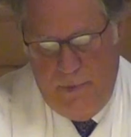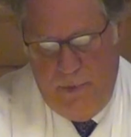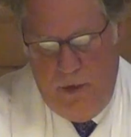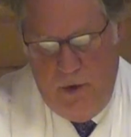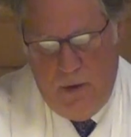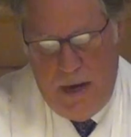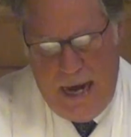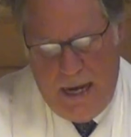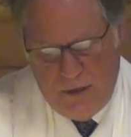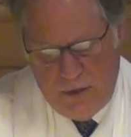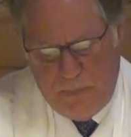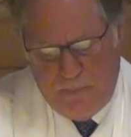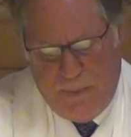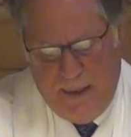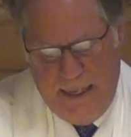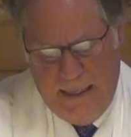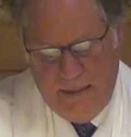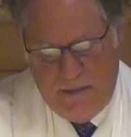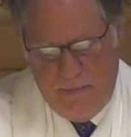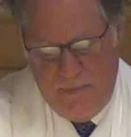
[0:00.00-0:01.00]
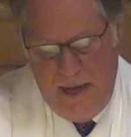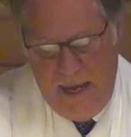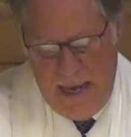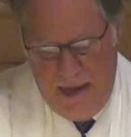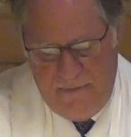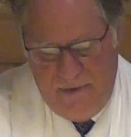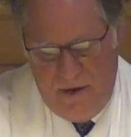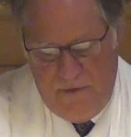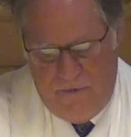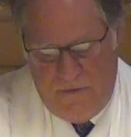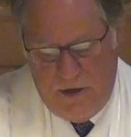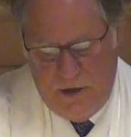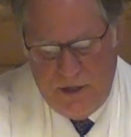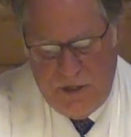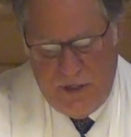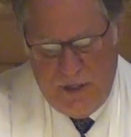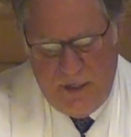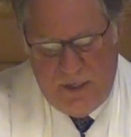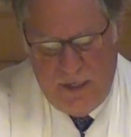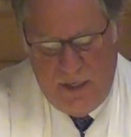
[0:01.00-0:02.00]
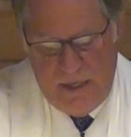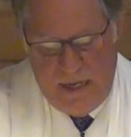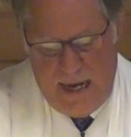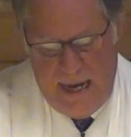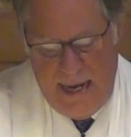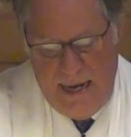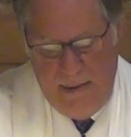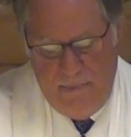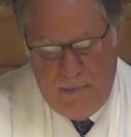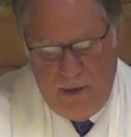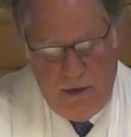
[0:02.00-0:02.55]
Your houseplants may have an aversion to dying,